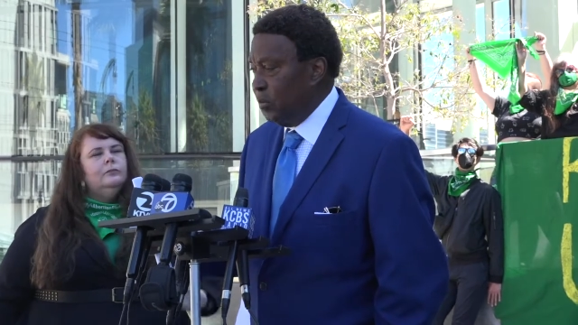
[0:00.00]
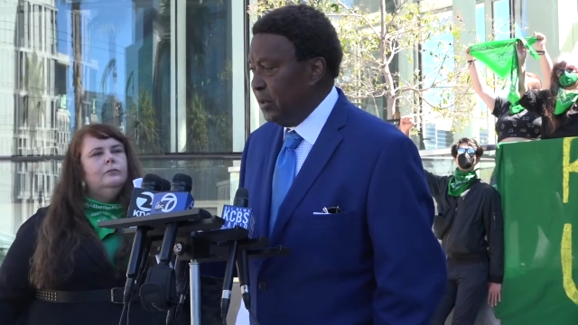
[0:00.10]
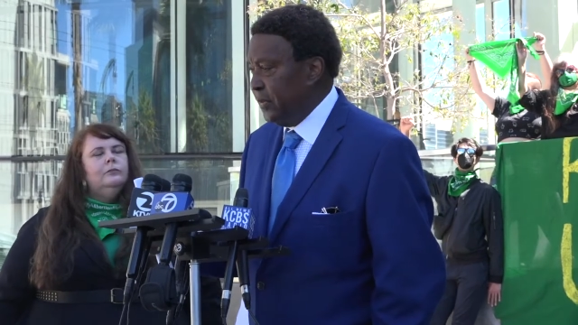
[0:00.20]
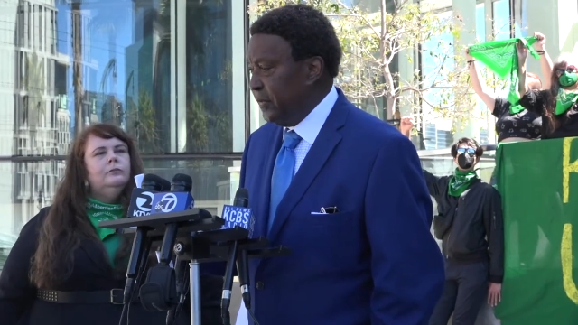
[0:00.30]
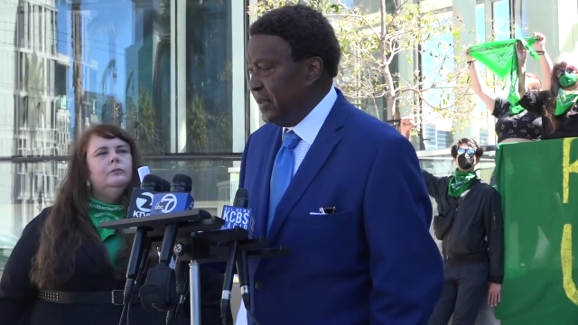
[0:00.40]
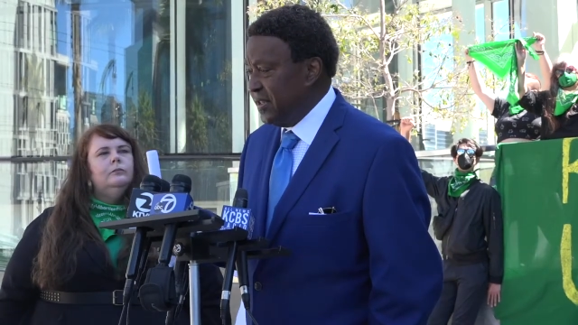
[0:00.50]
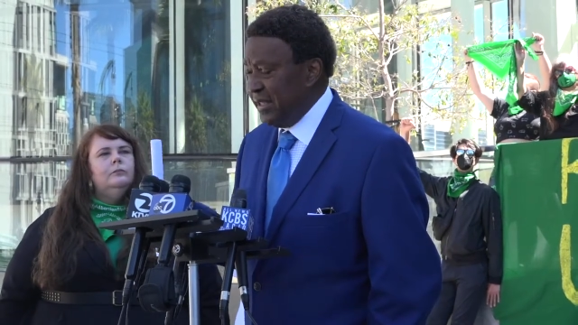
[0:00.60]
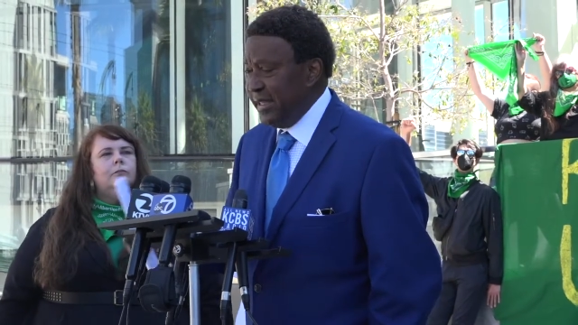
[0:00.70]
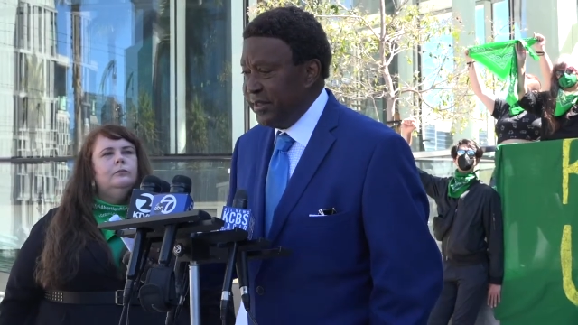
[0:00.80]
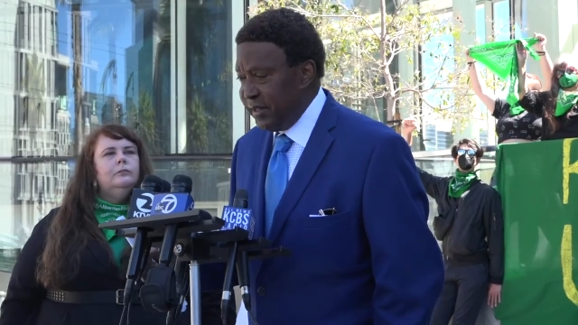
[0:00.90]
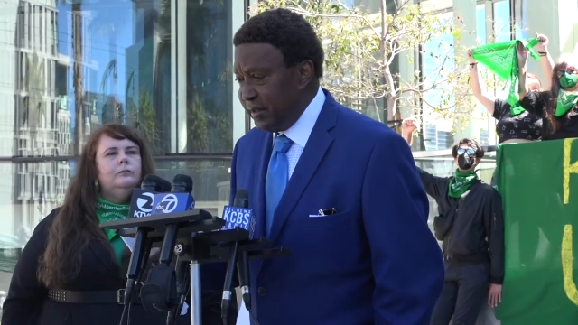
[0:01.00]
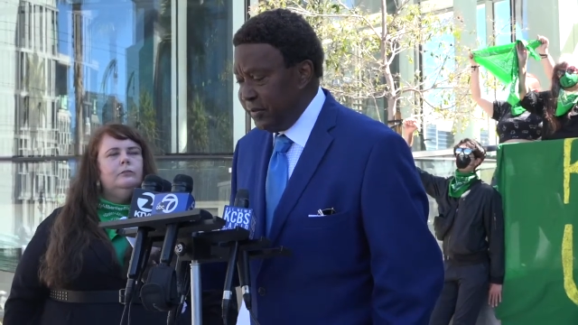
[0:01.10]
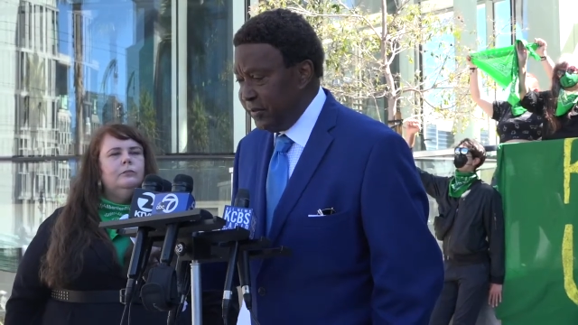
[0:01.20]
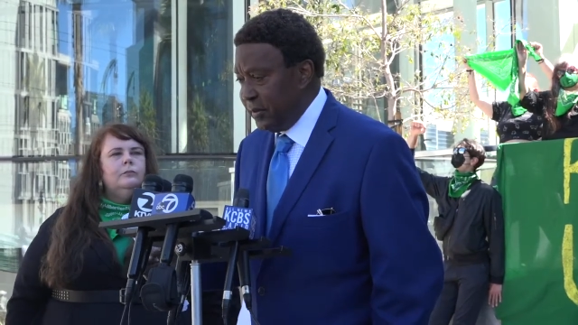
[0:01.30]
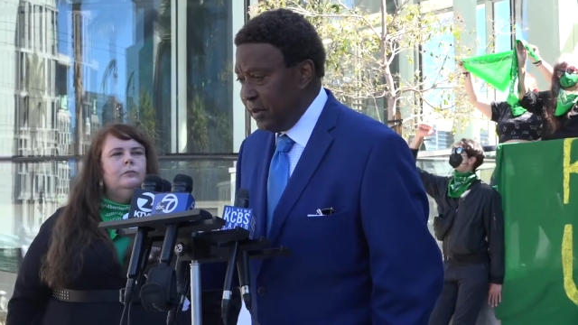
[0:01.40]
Speaker 1: with a
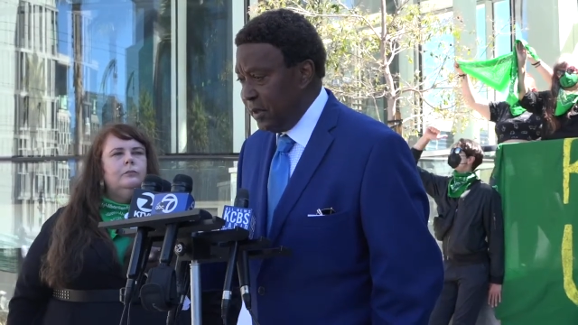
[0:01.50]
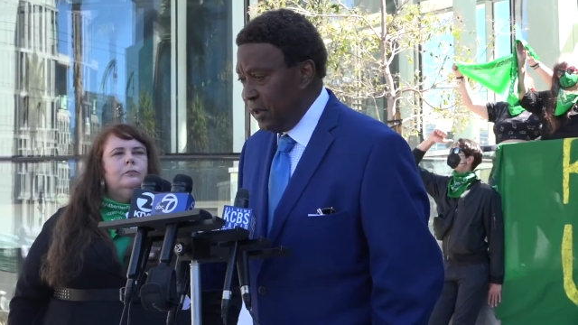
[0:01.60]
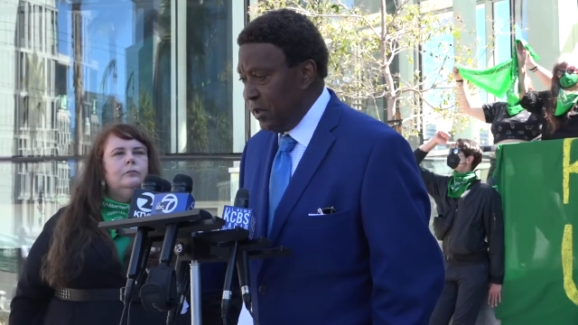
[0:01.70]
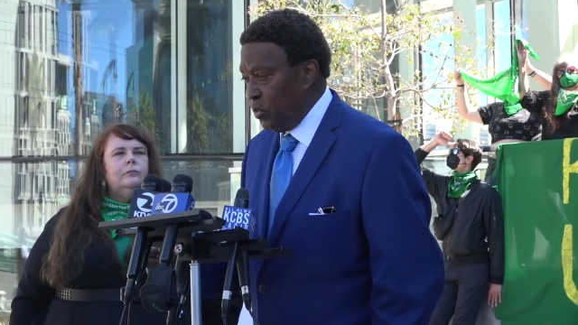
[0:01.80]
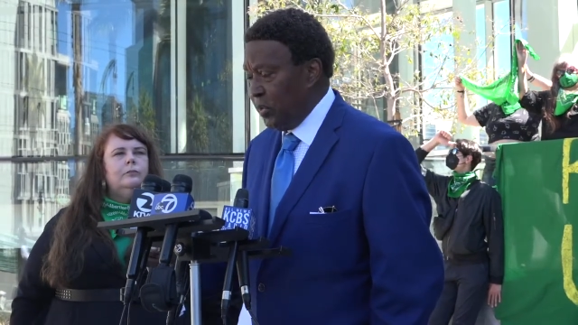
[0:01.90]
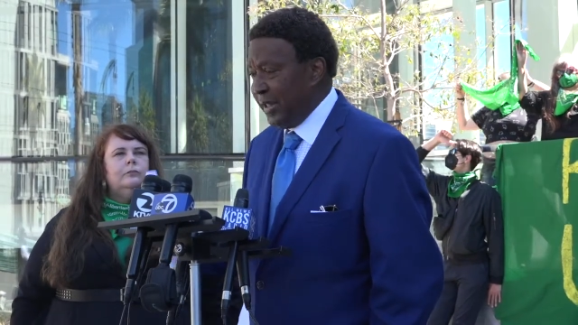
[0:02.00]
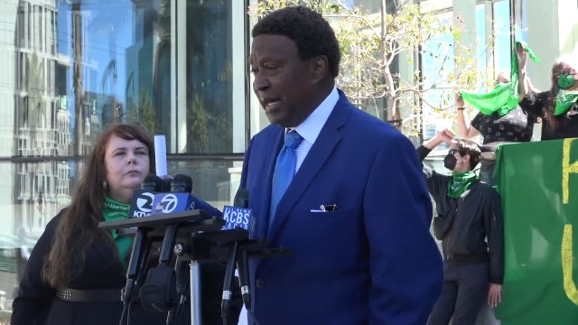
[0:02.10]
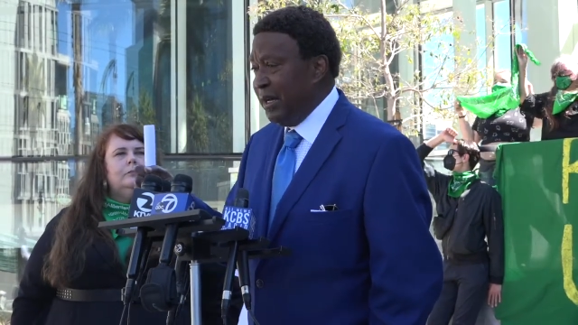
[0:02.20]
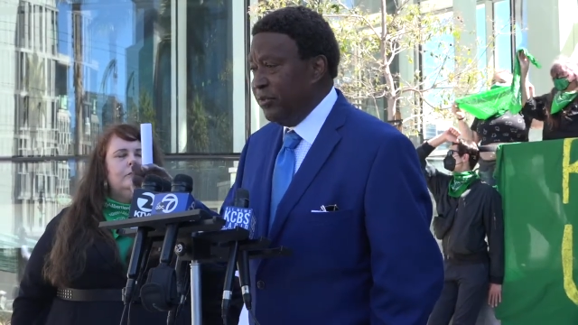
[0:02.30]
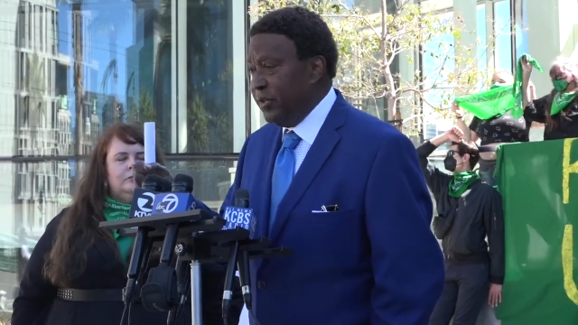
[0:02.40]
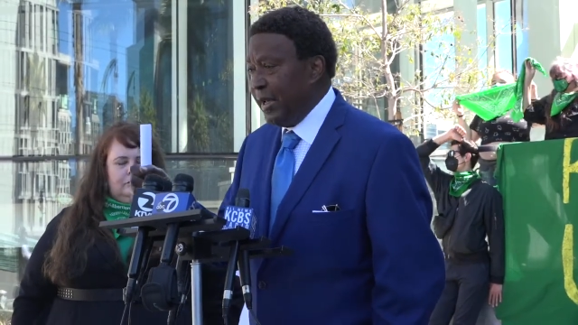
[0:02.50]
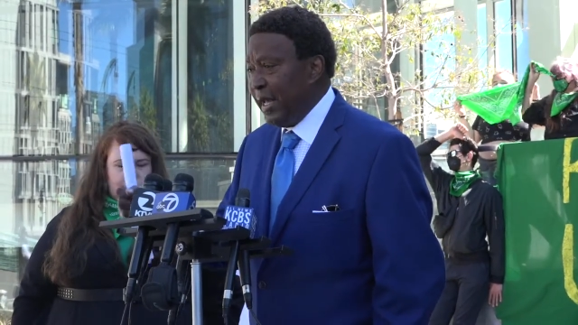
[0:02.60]
sedative without